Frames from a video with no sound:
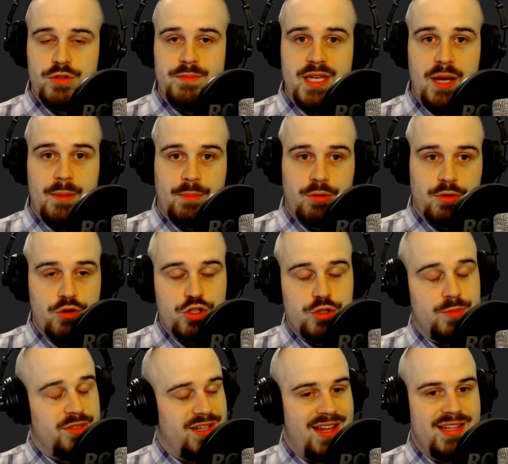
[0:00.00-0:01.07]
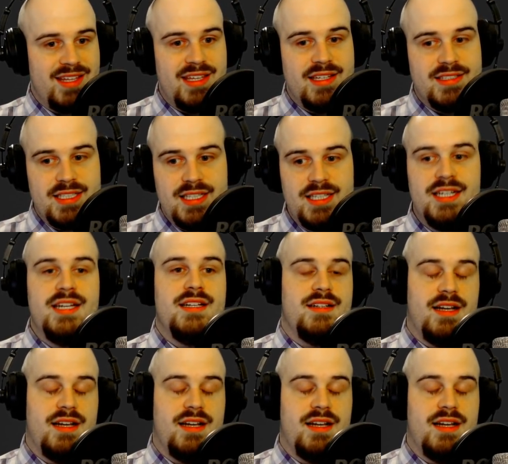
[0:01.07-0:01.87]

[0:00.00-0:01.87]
to be approachable, not easy,